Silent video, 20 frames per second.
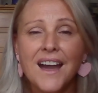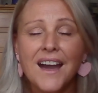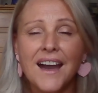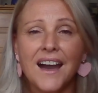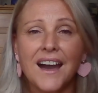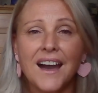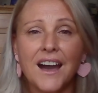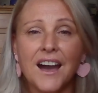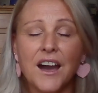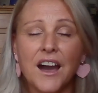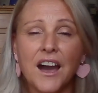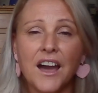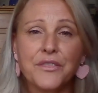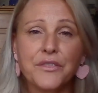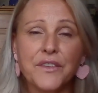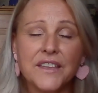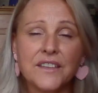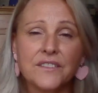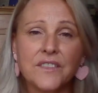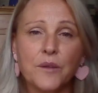I
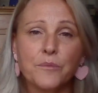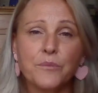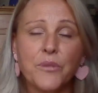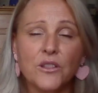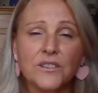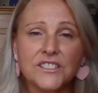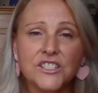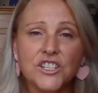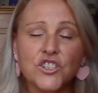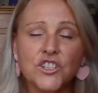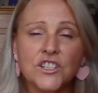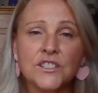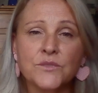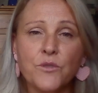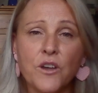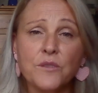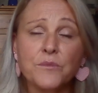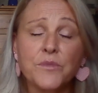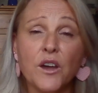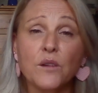think that politicians
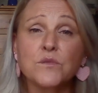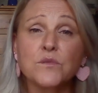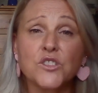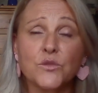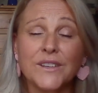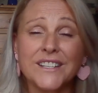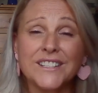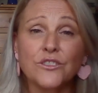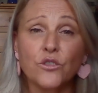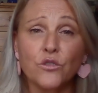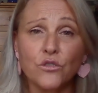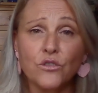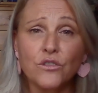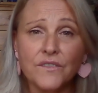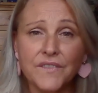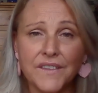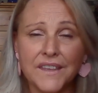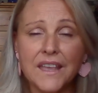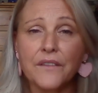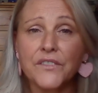won't be able to ignore
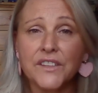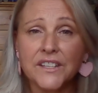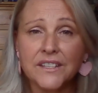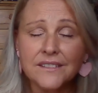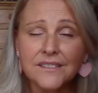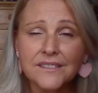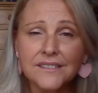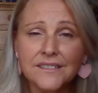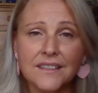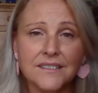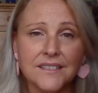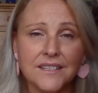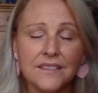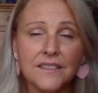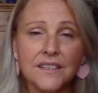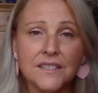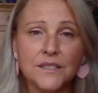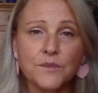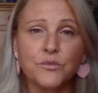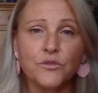the evidence that's in
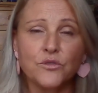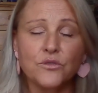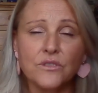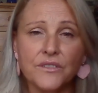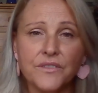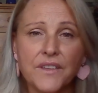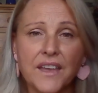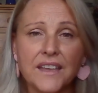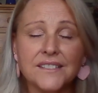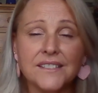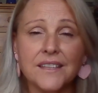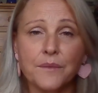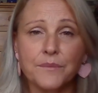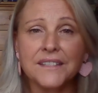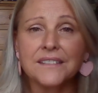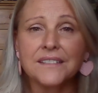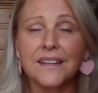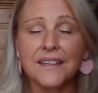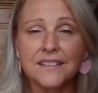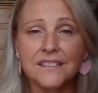this book, that
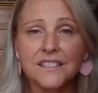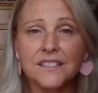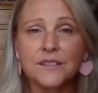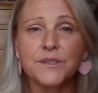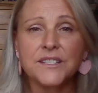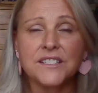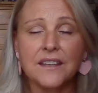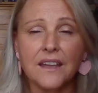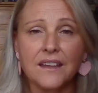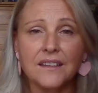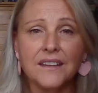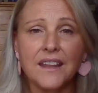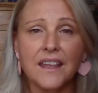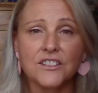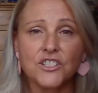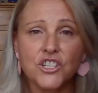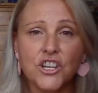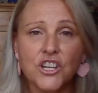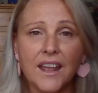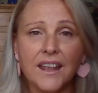something needs to be done
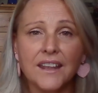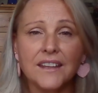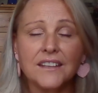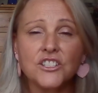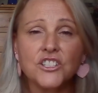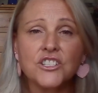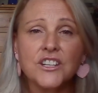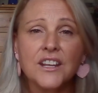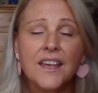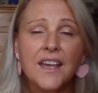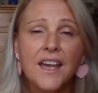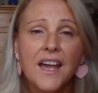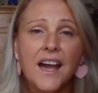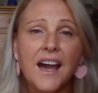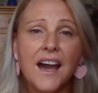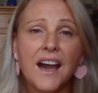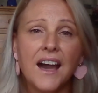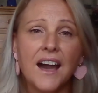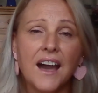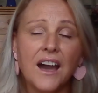and changed.
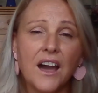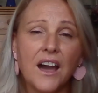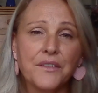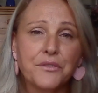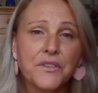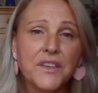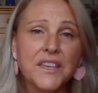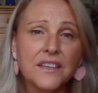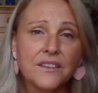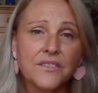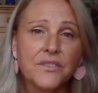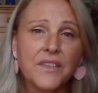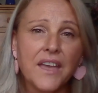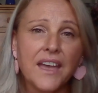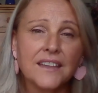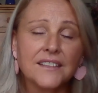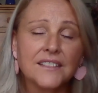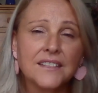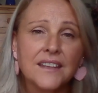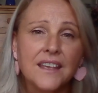I think
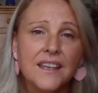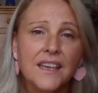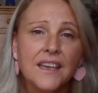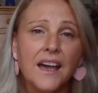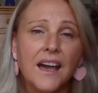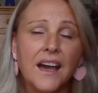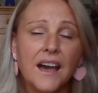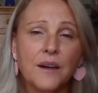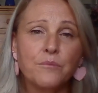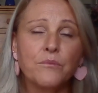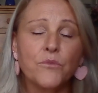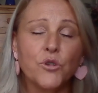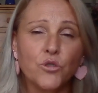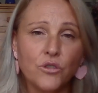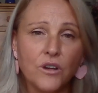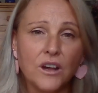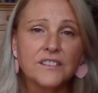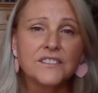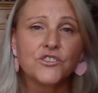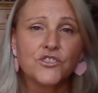that
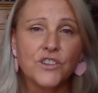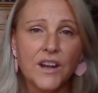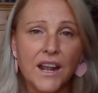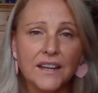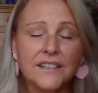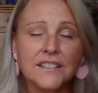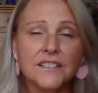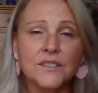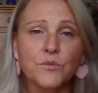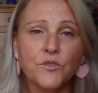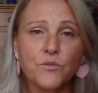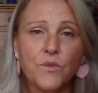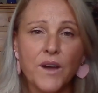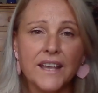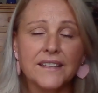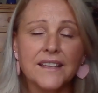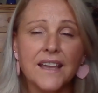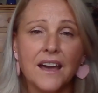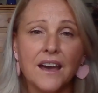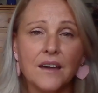more Australians will
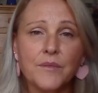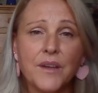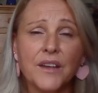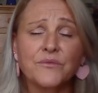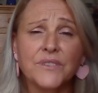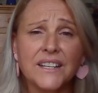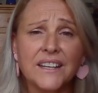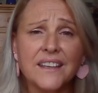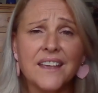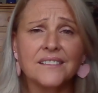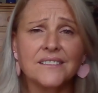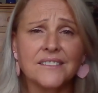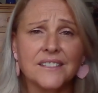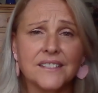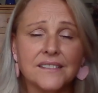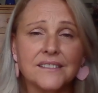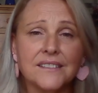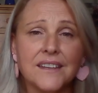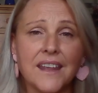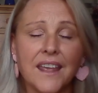wake up and really
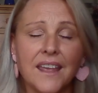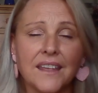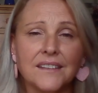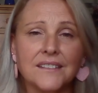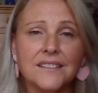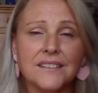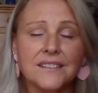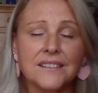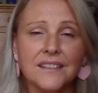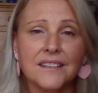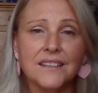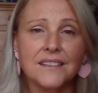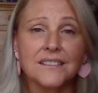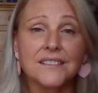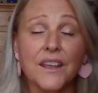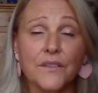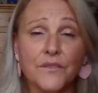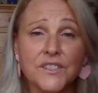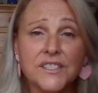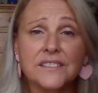understand the
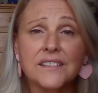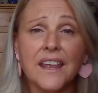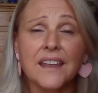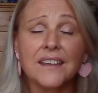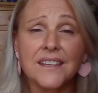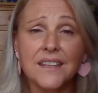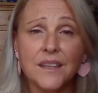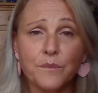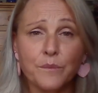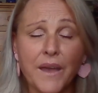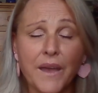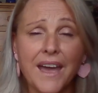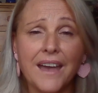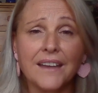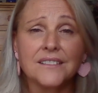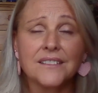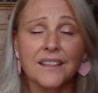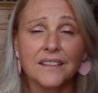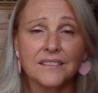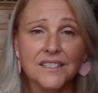devastating
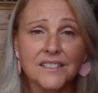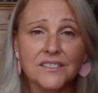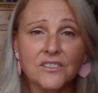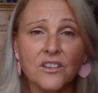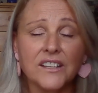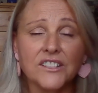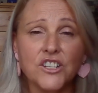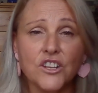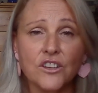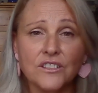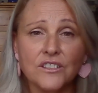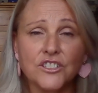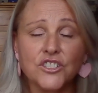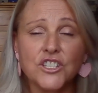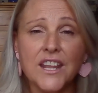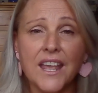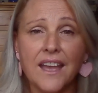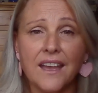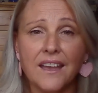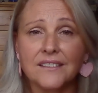impact that this
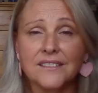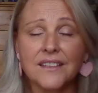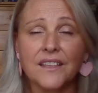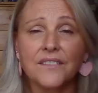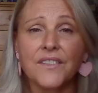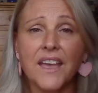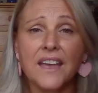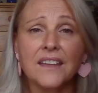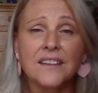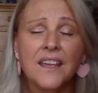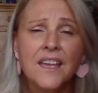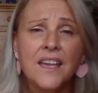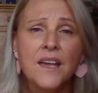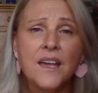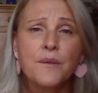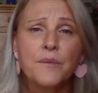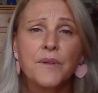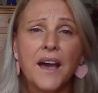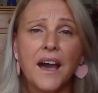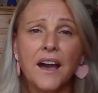ideology has, and that
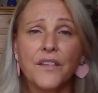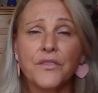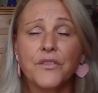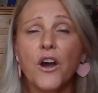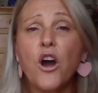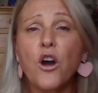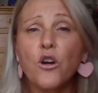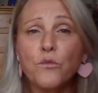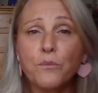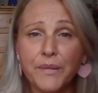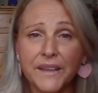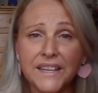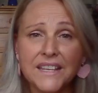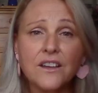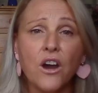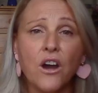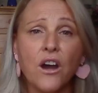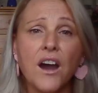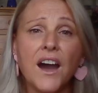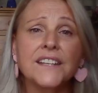the whole Be
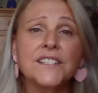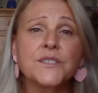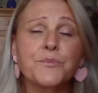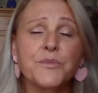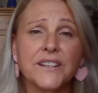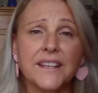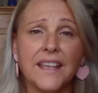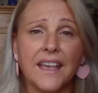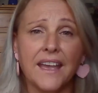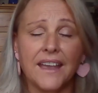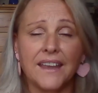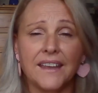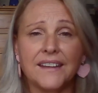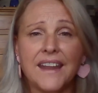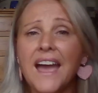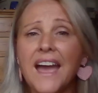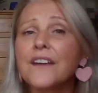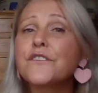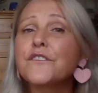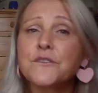Kind Brigade
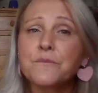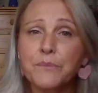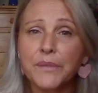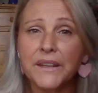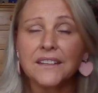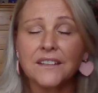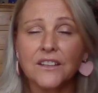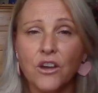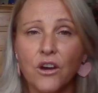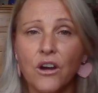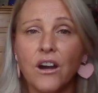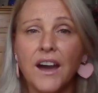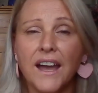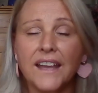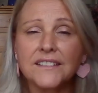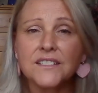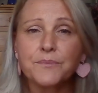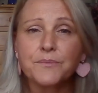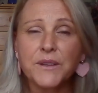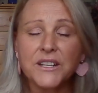haven't been
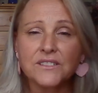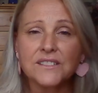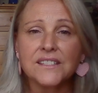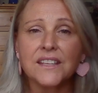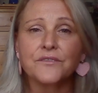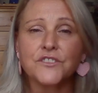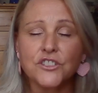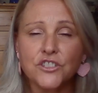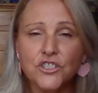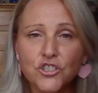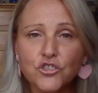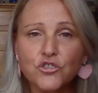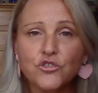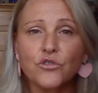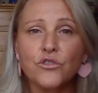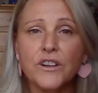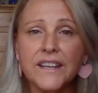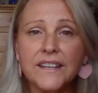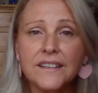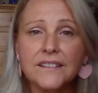kind because they've
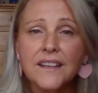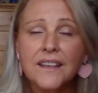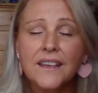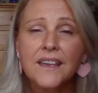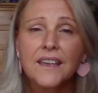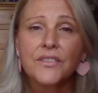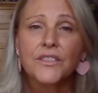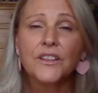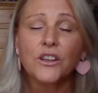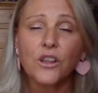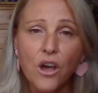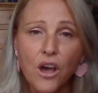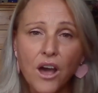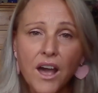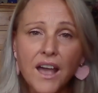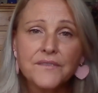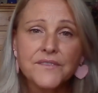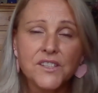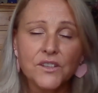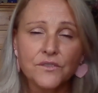destroyed the
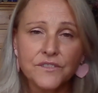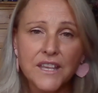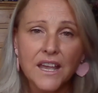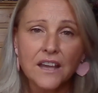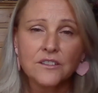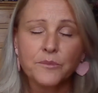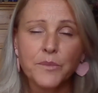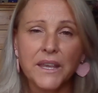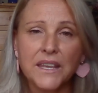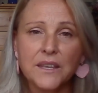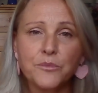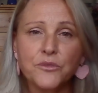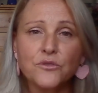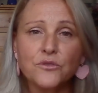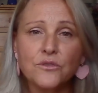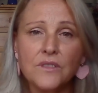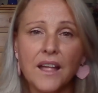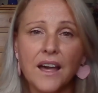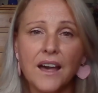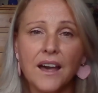lives of young
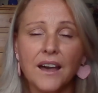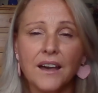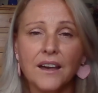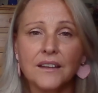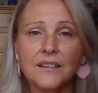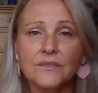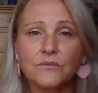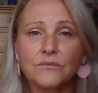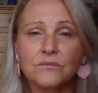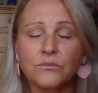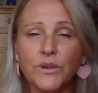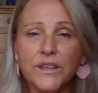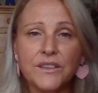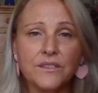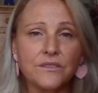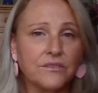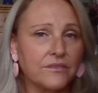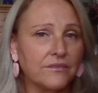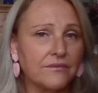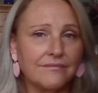people
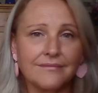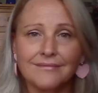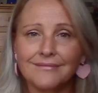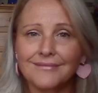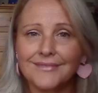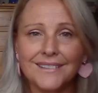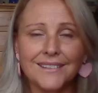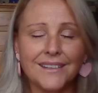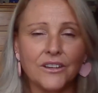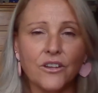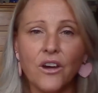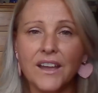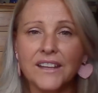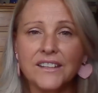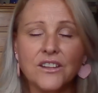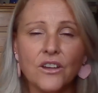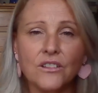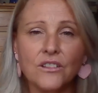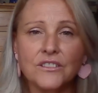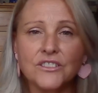with an
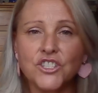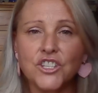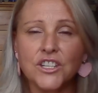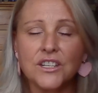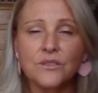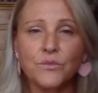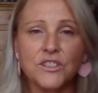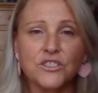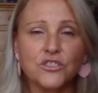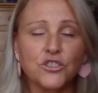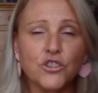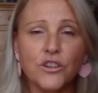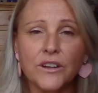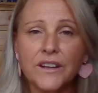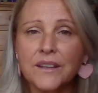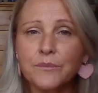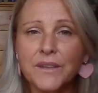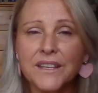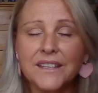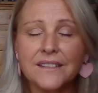ideology, with
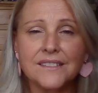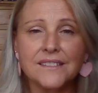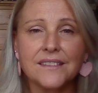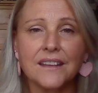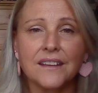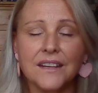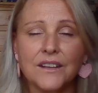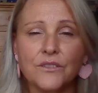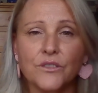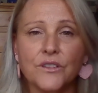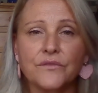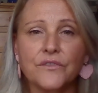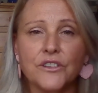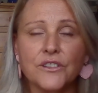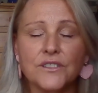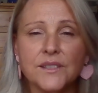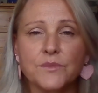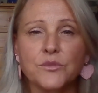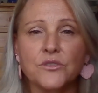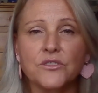treatments that are
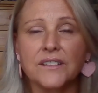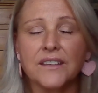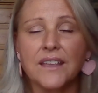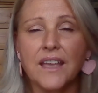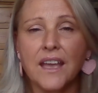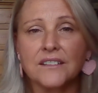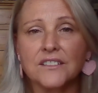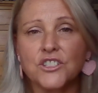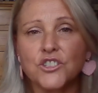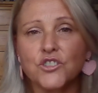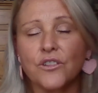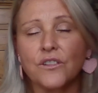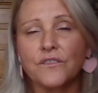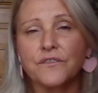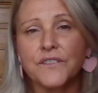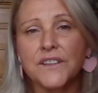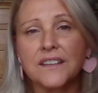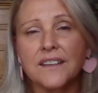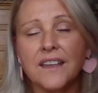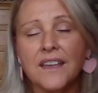irreversible and
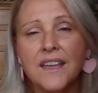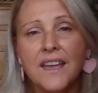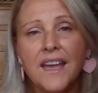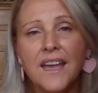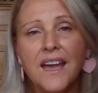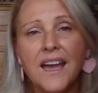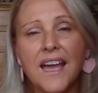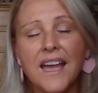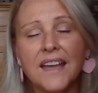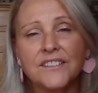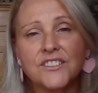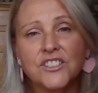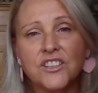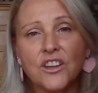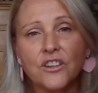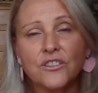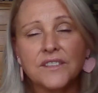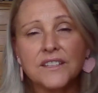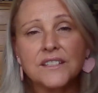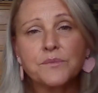catastrophic. And
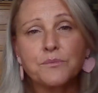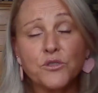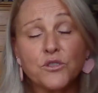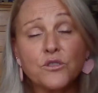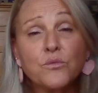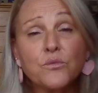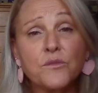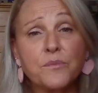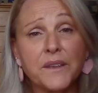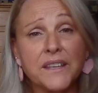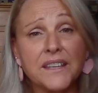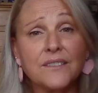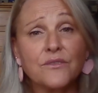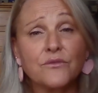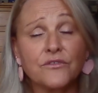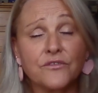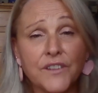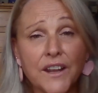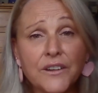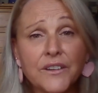so this book will be
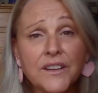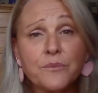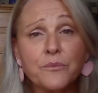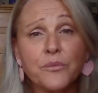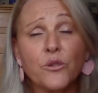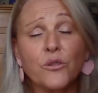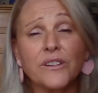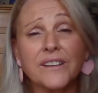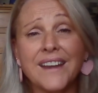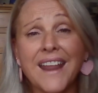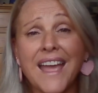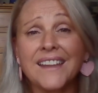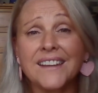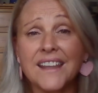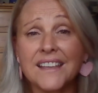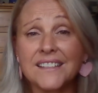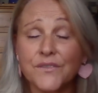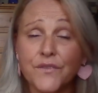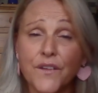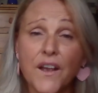very important. And
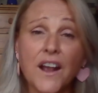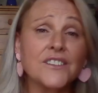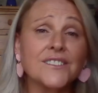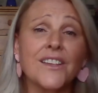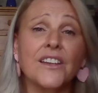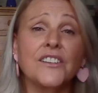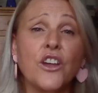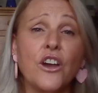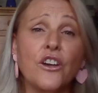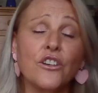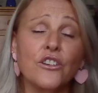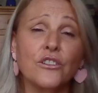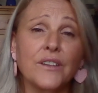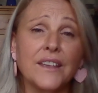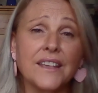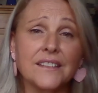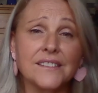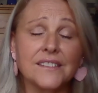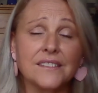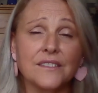as far as I know,
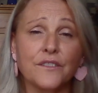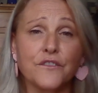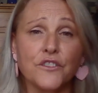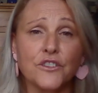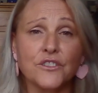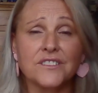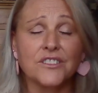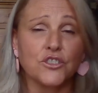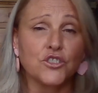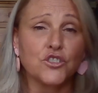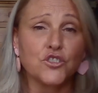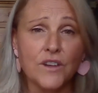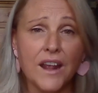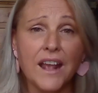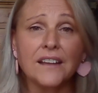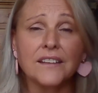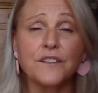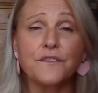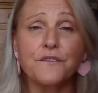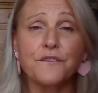it's the first
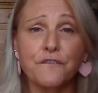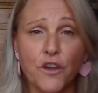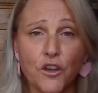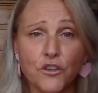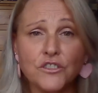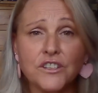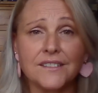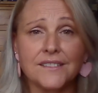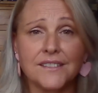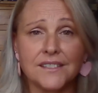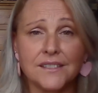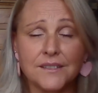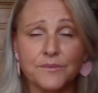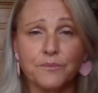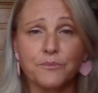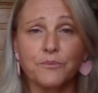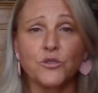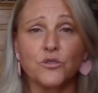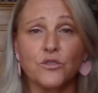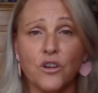Australian-focused
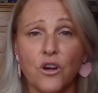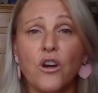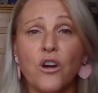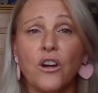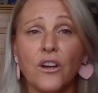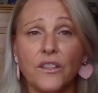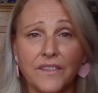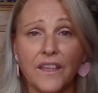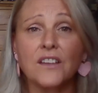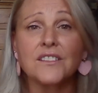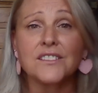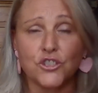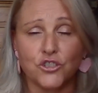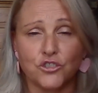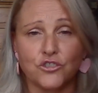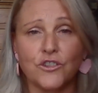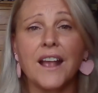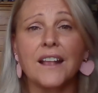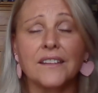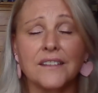book on
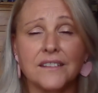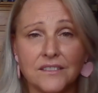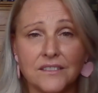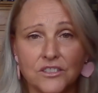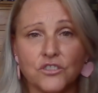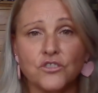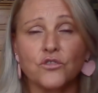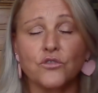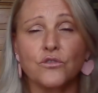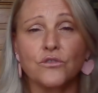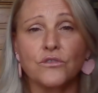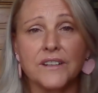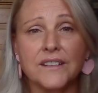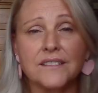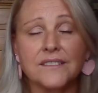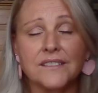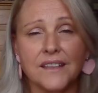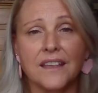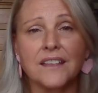Australian stories.